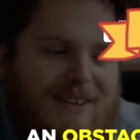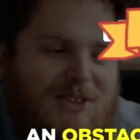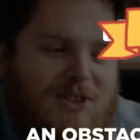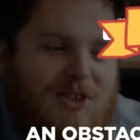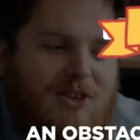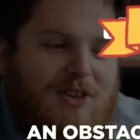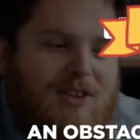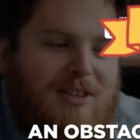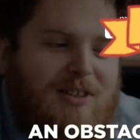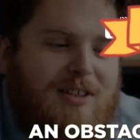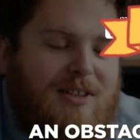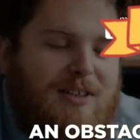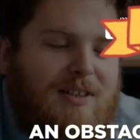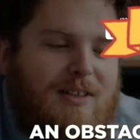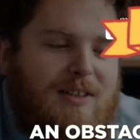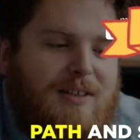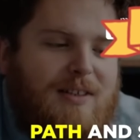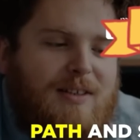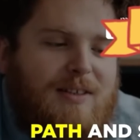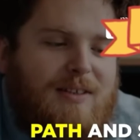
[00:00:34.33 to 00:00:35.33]
in my own
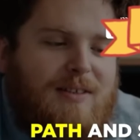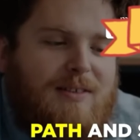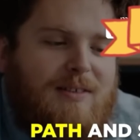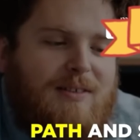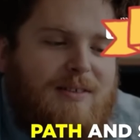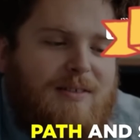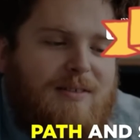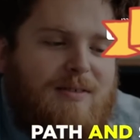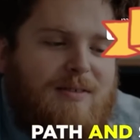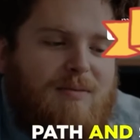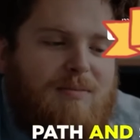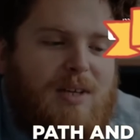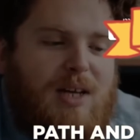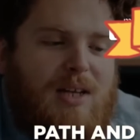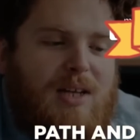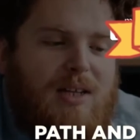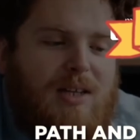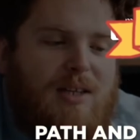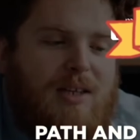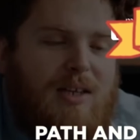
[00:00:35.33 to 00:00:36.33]
path and stepped
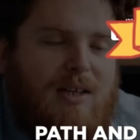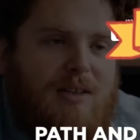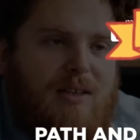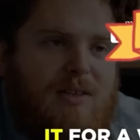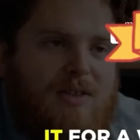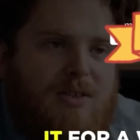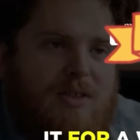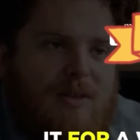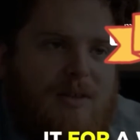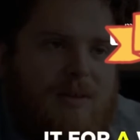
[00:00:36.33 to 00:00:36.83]
over it for a